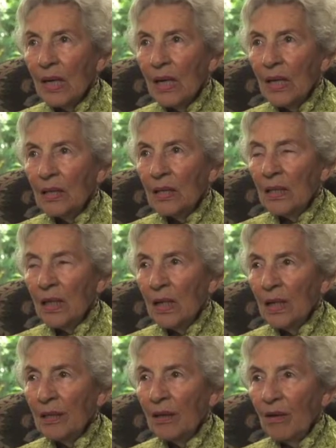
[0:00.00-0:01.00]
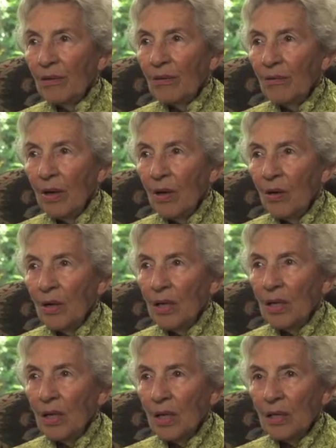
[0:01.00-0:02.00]
And I had gotten
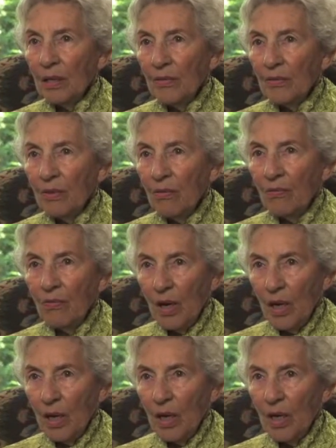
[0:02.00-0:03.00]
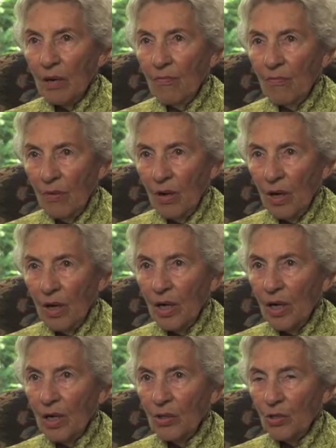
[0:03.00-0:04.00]
married and lived in a very,
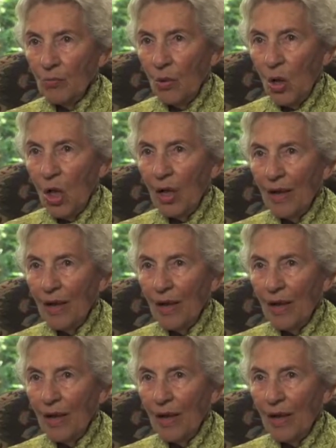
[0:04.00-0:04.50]
very small